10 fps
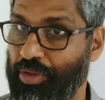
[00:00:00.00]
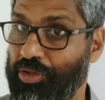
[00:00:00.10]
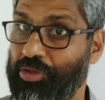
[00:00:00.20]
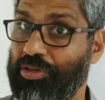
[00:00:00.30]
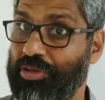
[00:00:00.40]

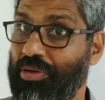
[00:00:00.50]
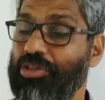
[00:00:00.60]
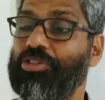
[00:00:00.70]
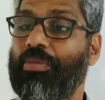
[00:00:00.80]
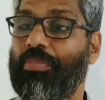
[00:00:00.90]
You should
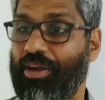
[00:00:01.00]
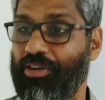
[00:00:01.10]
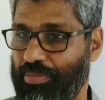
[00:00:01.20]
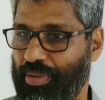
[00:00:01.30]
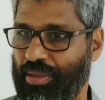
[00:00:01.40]
go to the
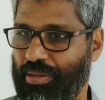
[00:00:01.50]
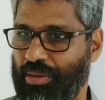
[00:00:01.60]
principal.